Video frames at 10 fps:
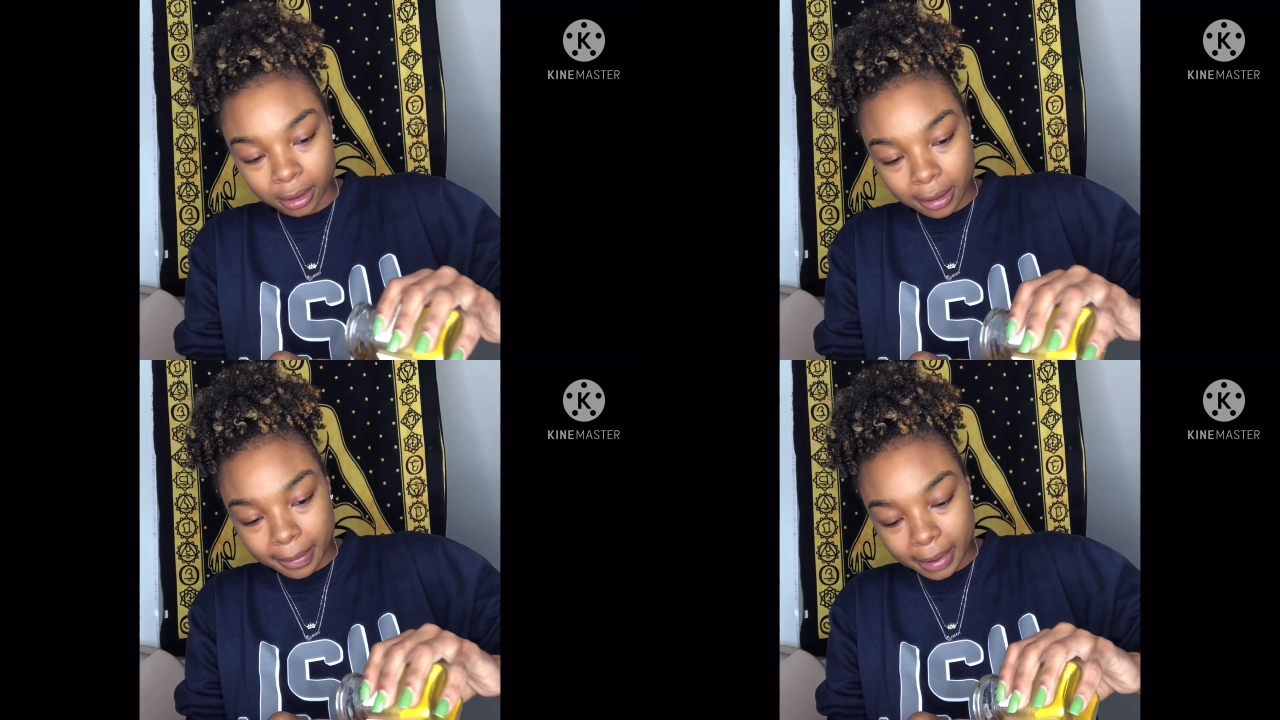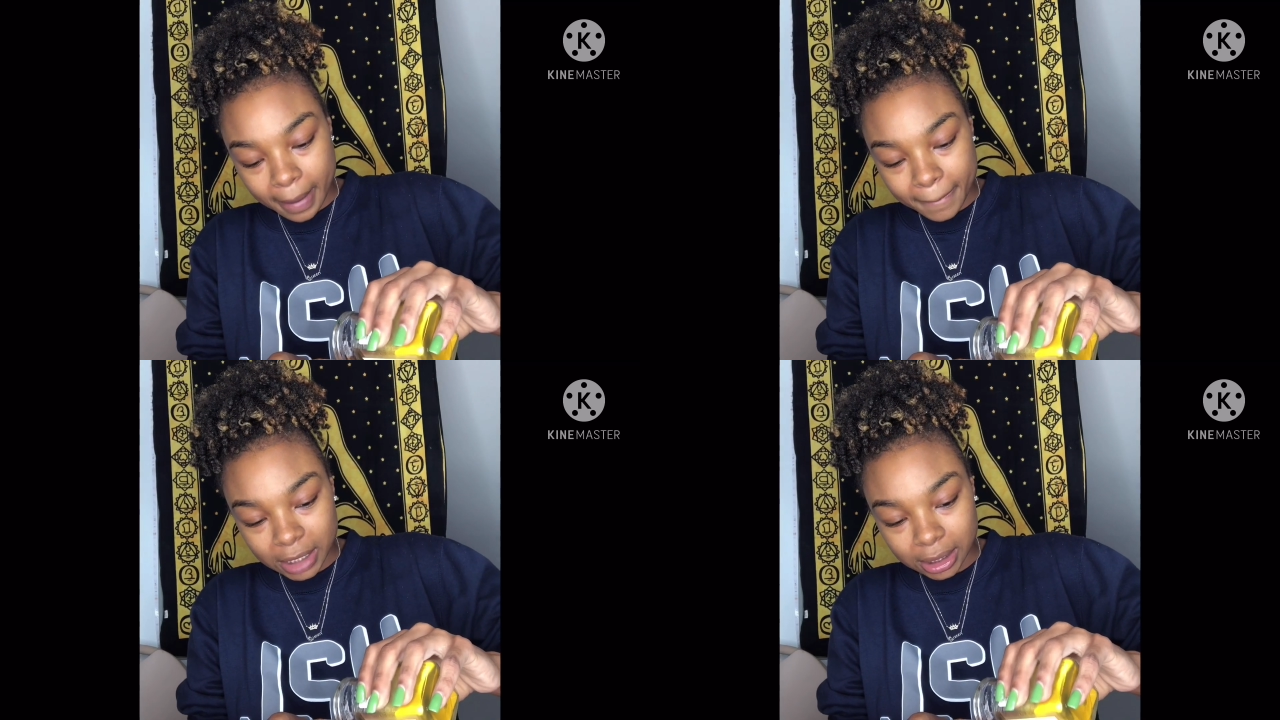But
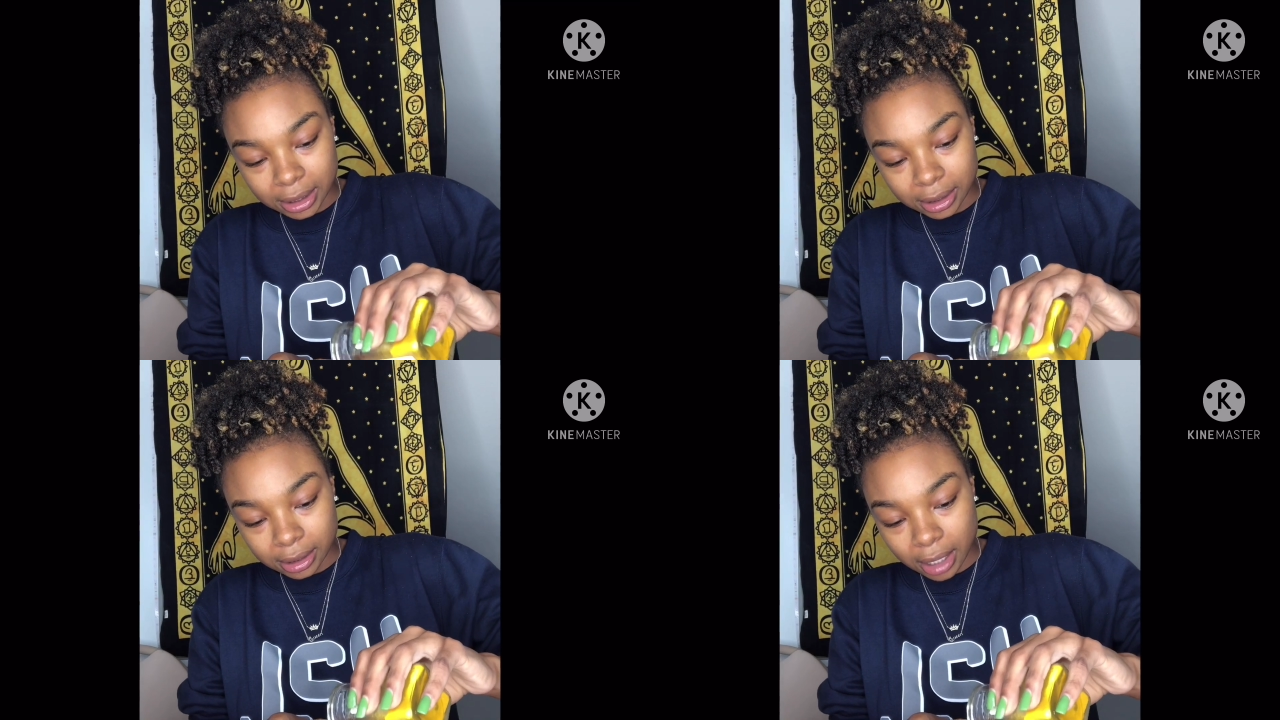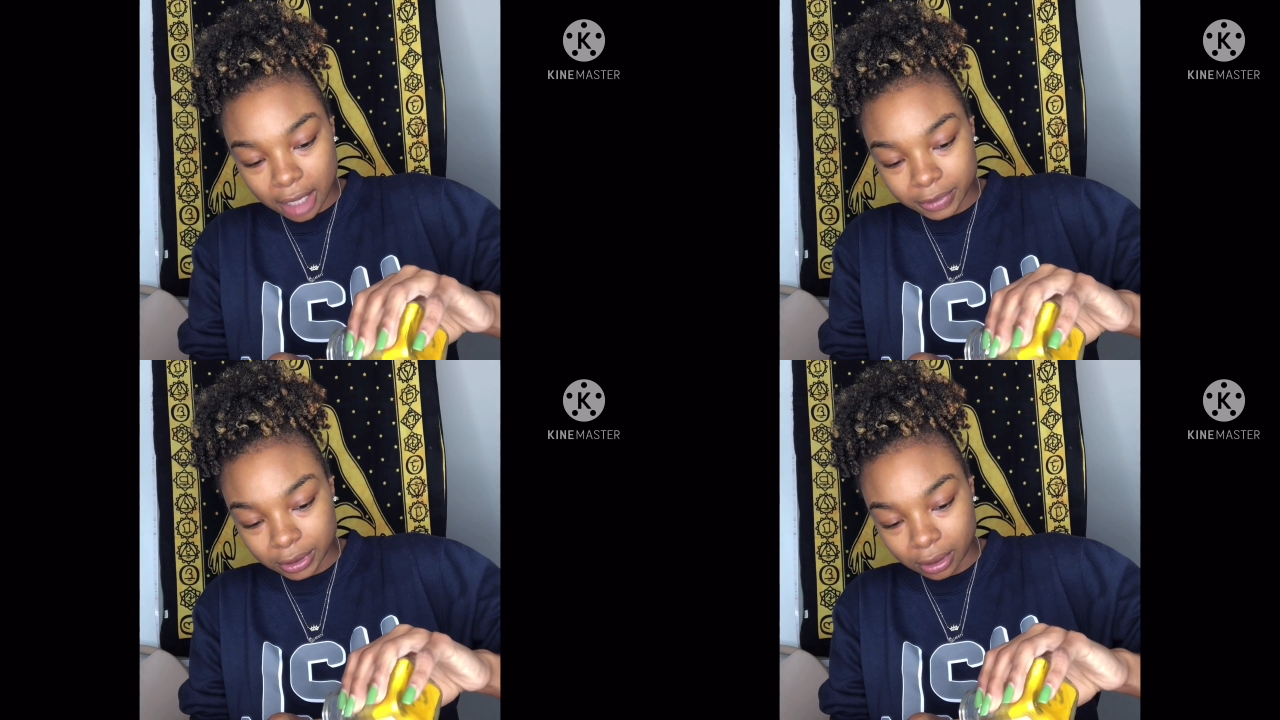me, I'm
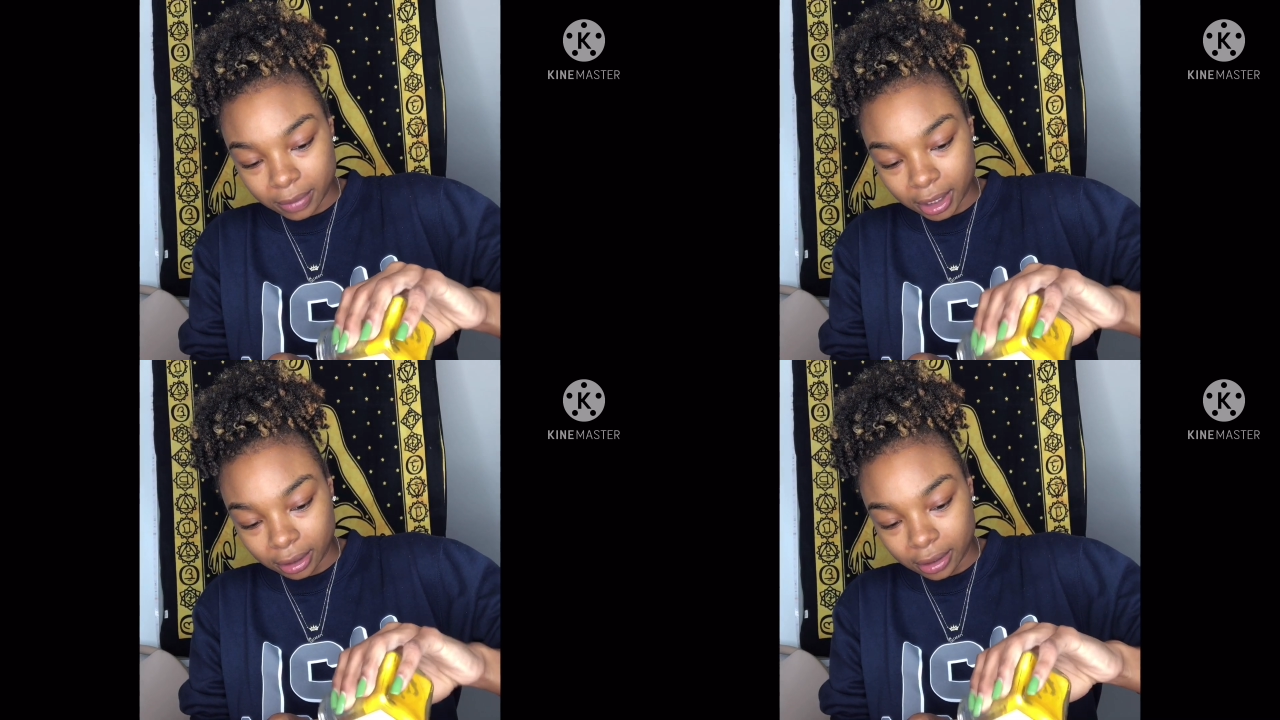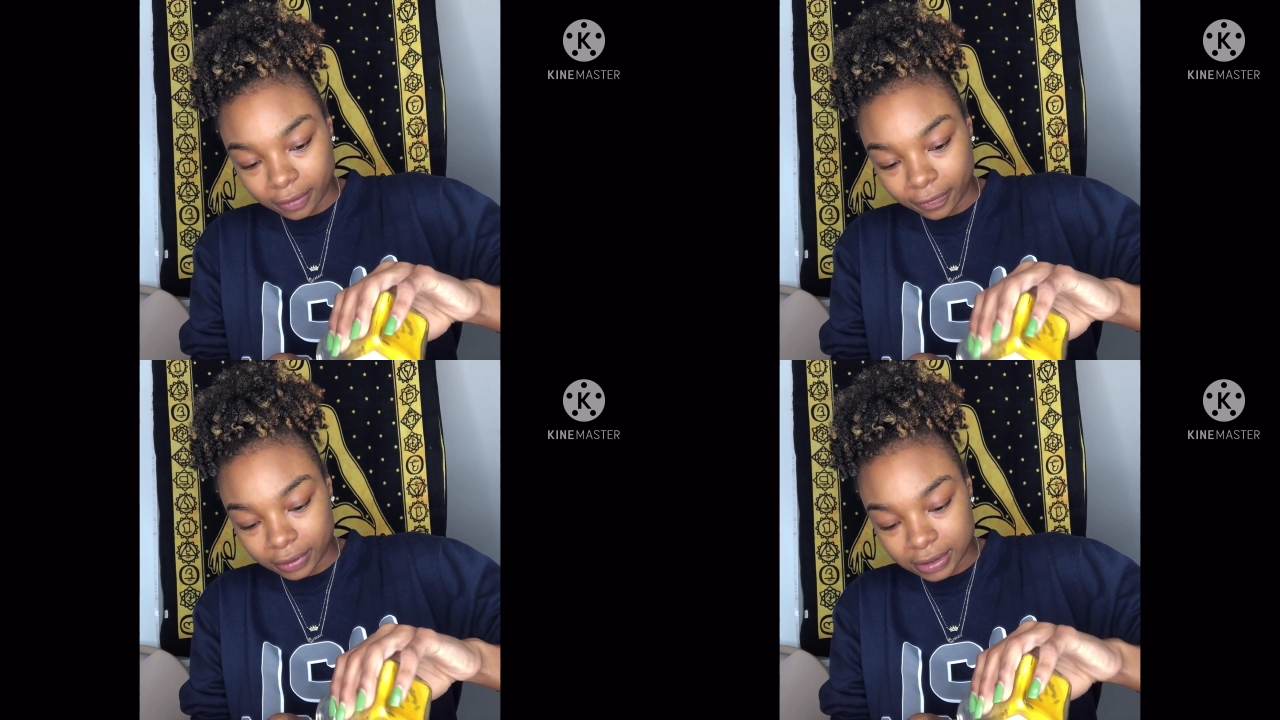just going to make enough
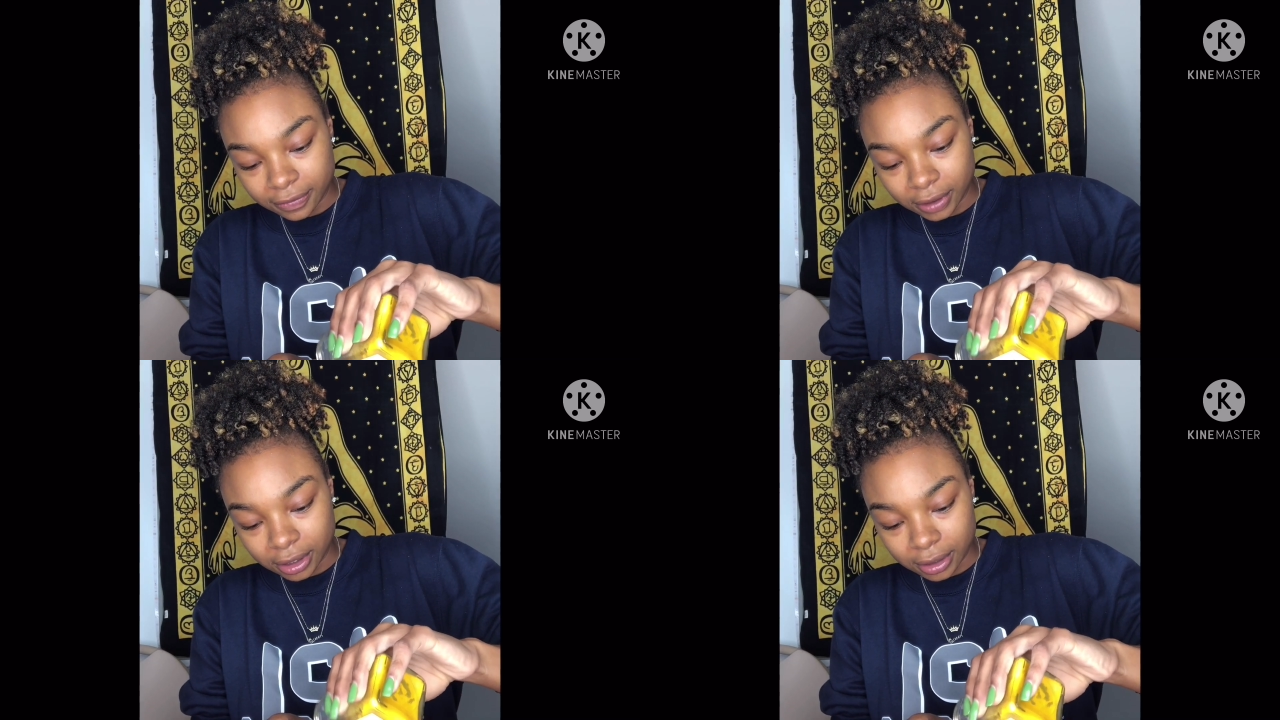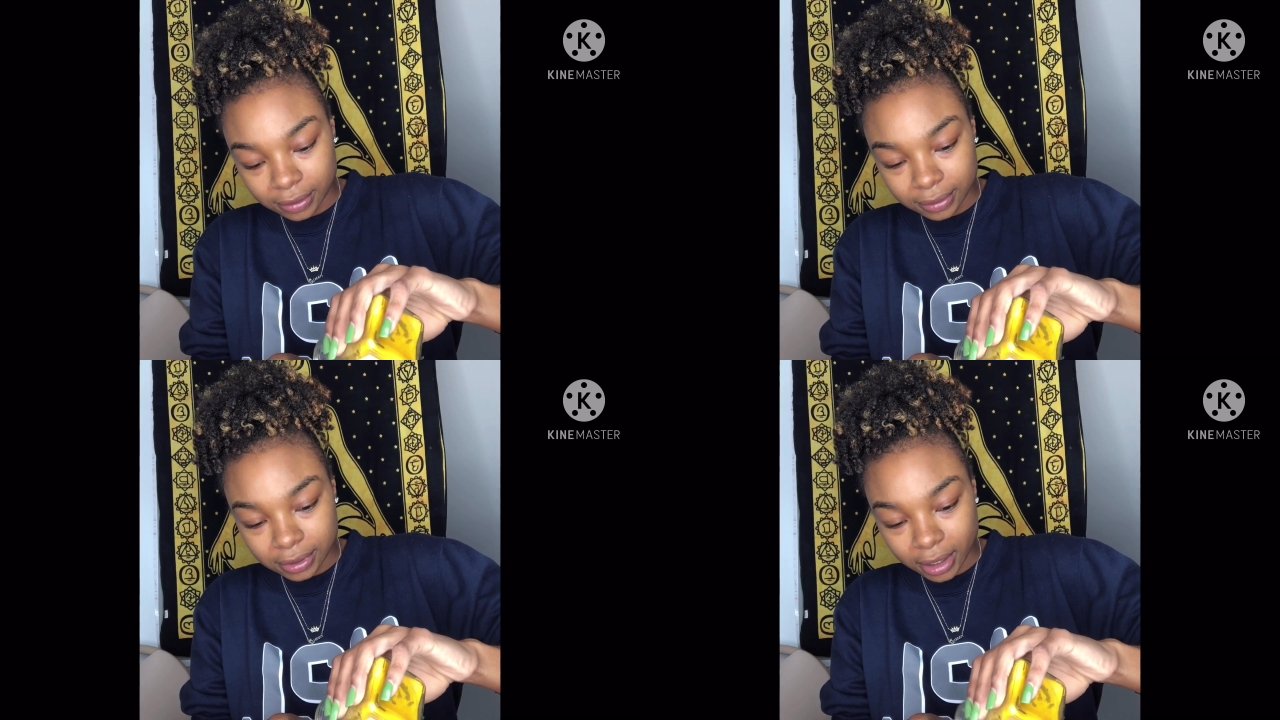for this video
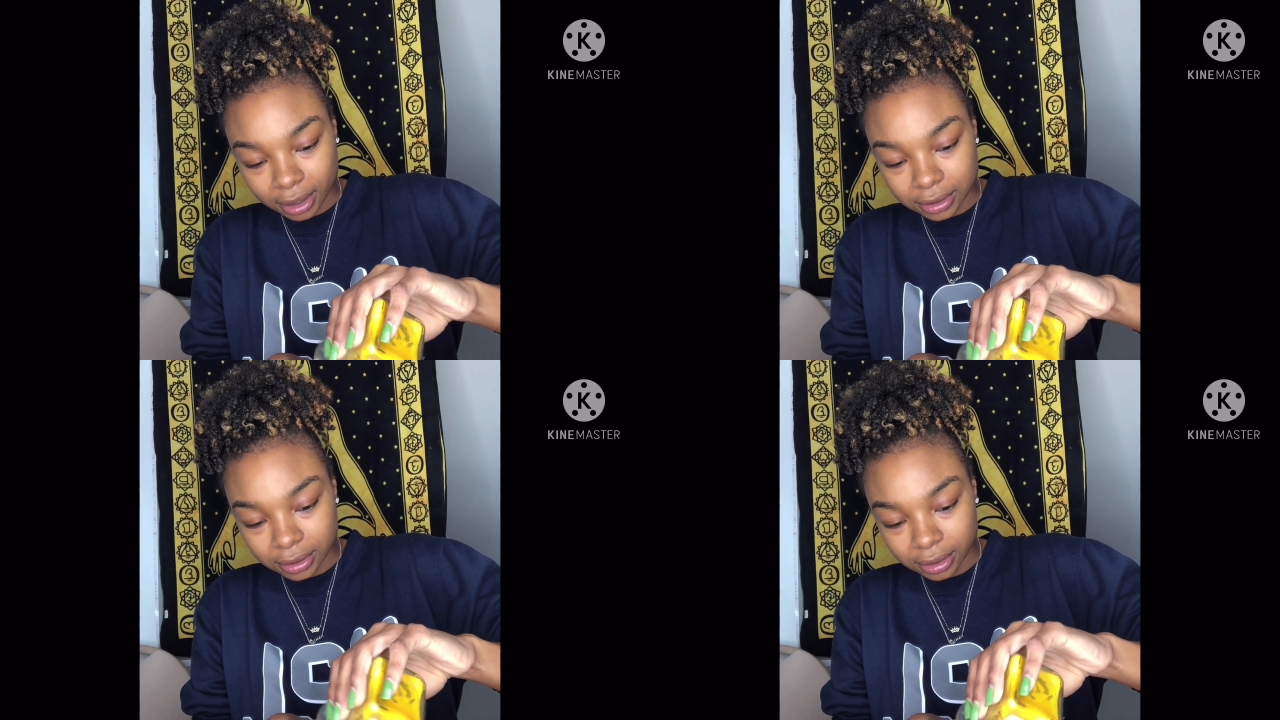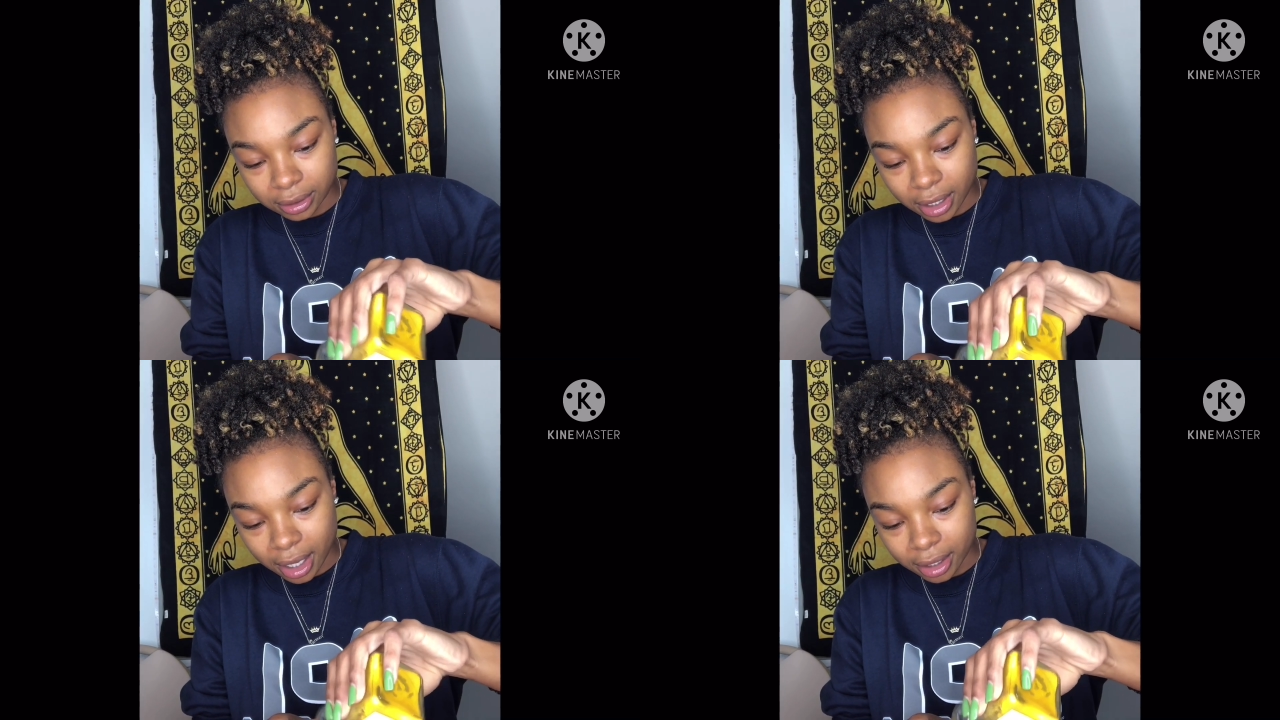so I can show you
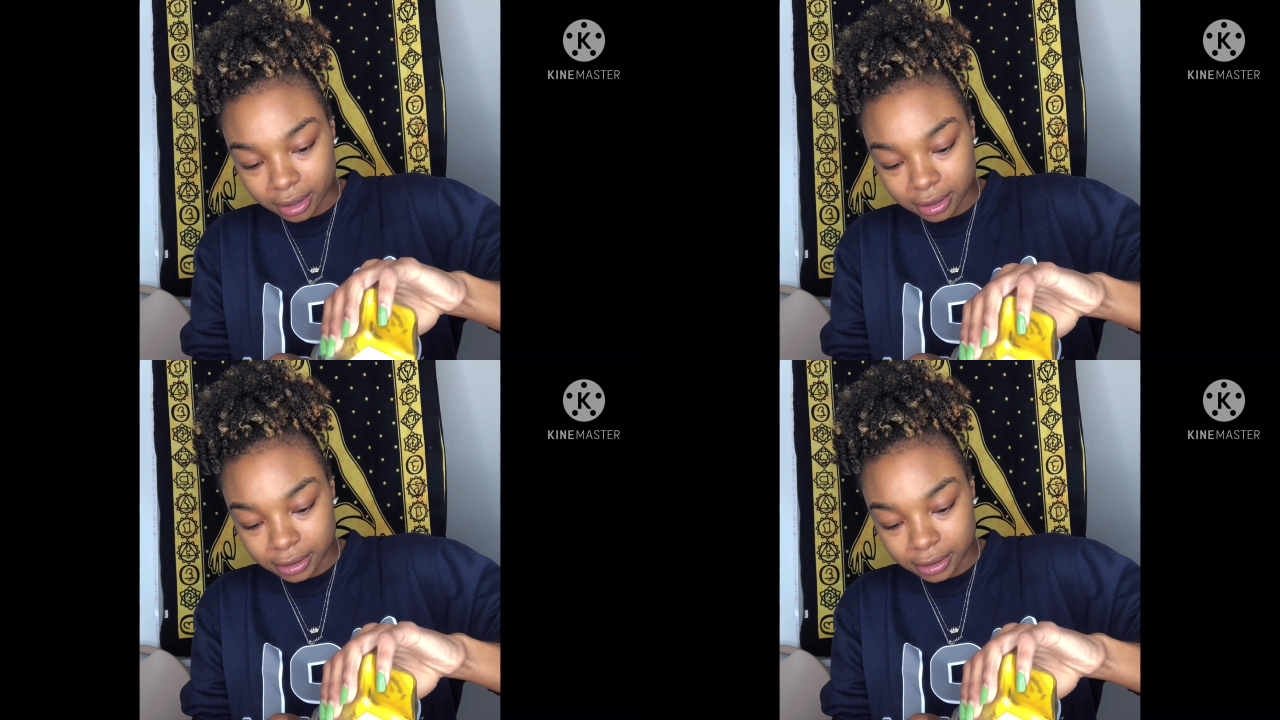guys